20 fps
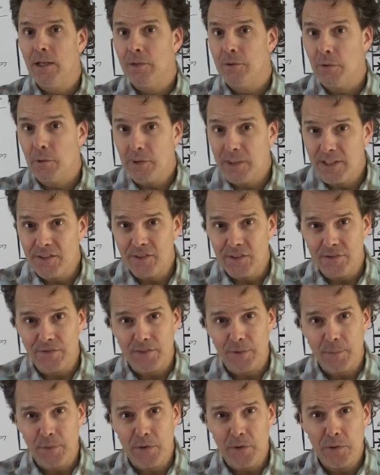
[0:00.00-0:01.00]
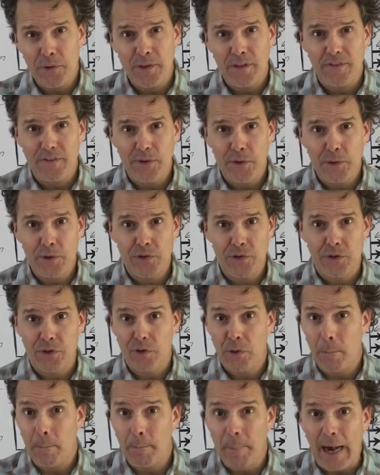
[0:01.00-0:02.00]
to listen from you in the future,
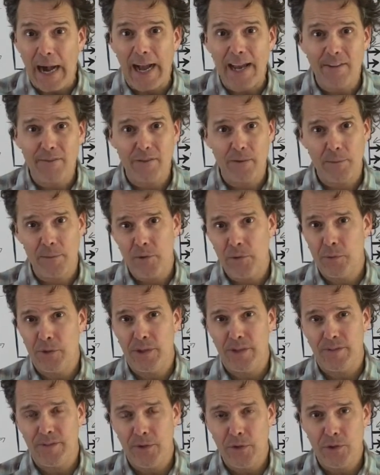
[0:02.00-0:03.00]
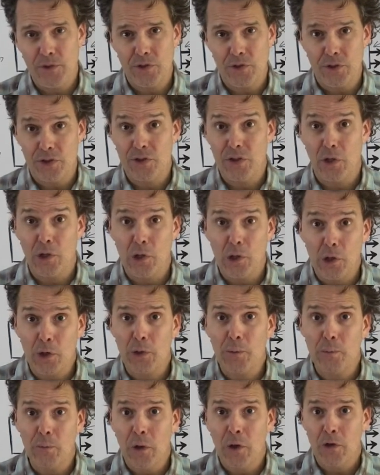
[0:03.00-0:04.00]
to buy from you in the future, to
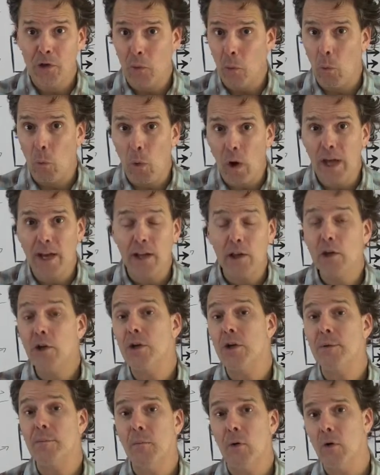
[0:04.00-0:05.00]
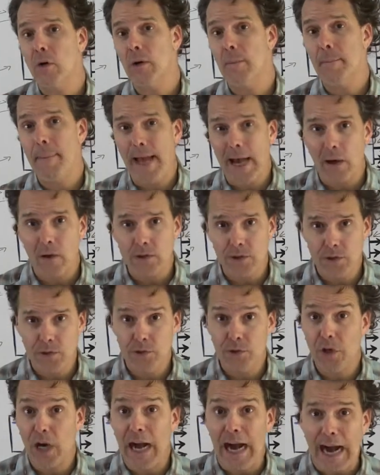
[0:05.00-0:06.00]
want to learn more about
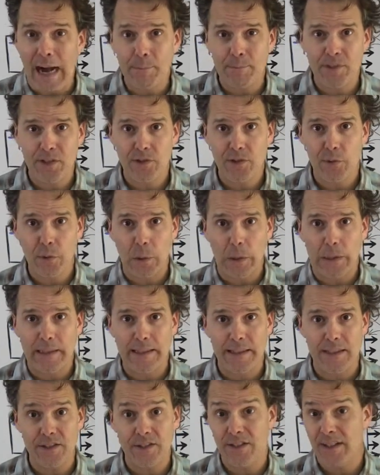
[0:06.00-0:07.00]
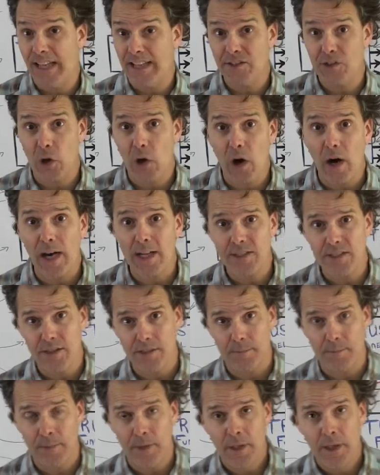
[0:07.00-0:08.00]
you, to opt into a list. That's
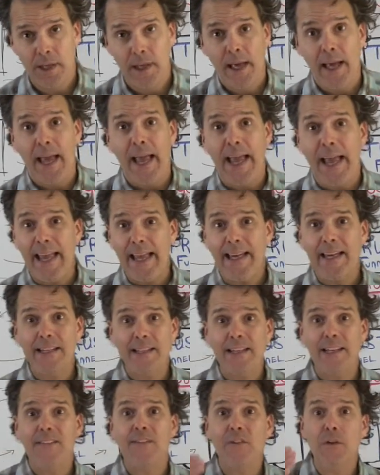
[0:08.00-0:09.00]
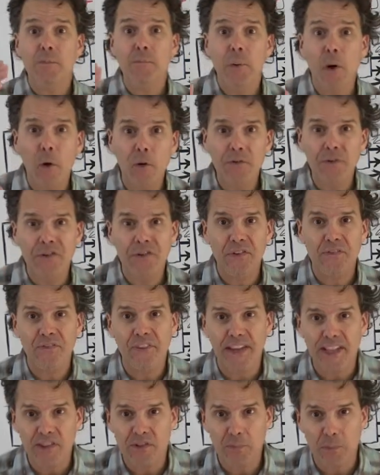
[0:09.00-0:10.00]
awesome. And if you post to
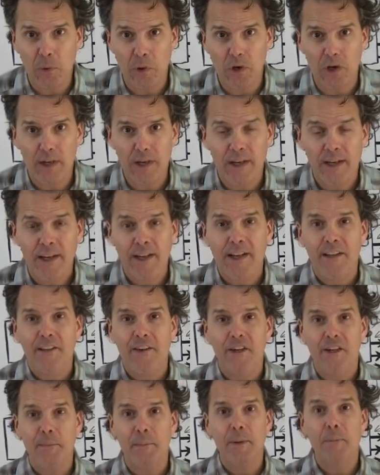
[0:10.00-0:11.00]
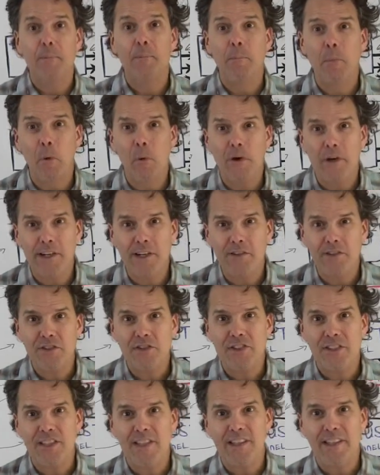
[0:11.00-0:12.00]
Facebook, they're going to be more
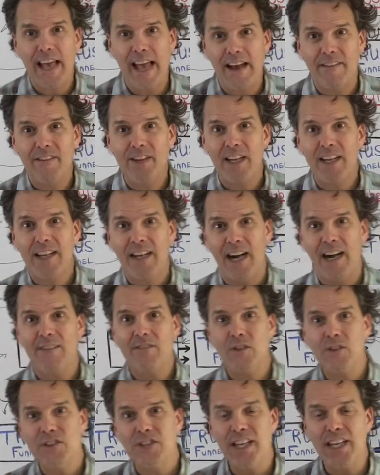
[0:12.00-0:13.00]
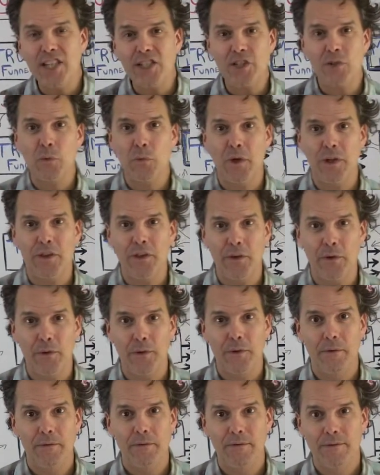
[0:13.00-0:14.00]
interested in having a conversation with
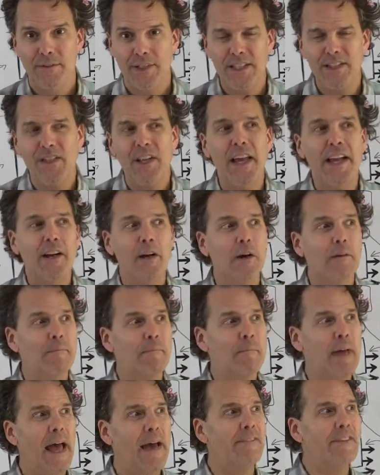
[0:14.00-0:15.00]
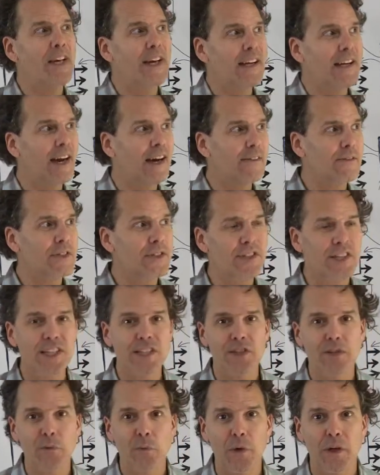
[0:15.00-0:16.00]
you. It's like having a
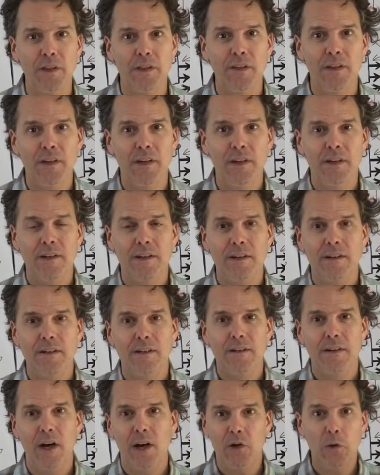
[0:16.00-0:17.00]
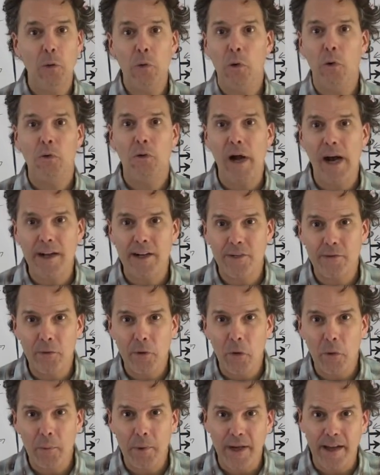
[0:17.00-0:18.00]
conversation with a cool rock and
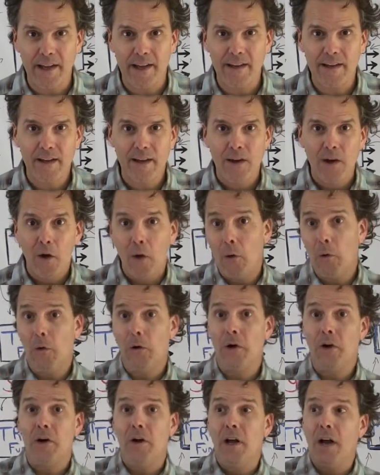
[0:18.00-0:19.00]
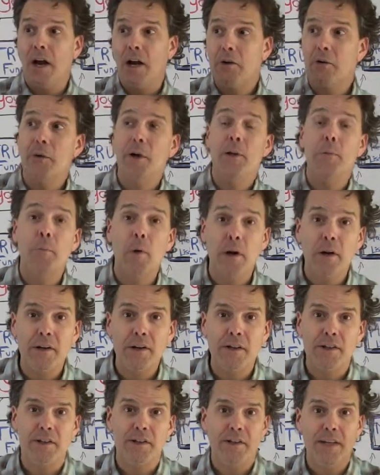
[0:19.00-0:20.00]
roll band or a great
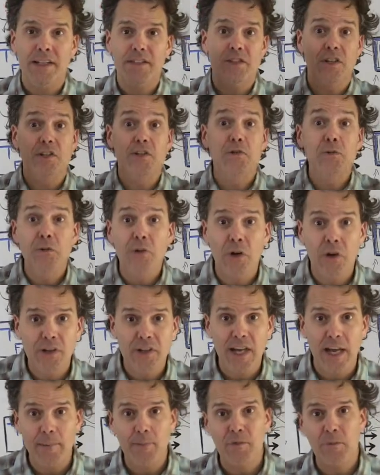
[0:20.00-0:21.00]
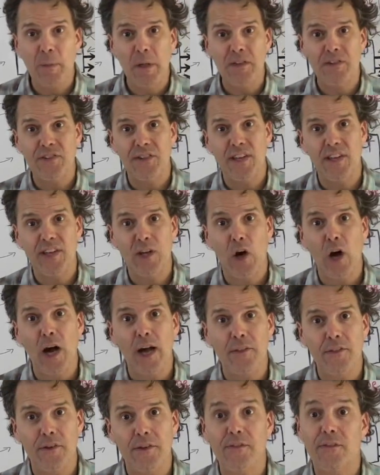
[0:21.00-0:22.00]
marketer that's a New York Times best-selling
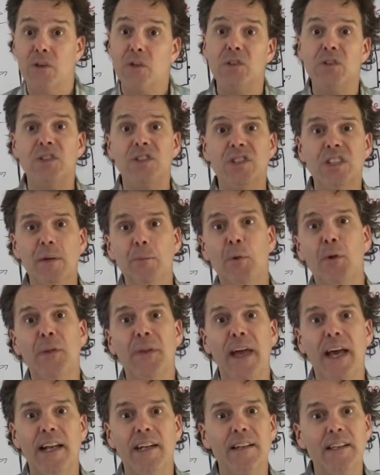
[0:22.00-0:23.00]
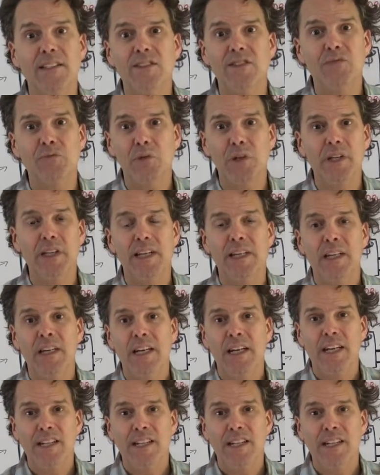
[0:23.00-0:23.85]
author versus someone that is really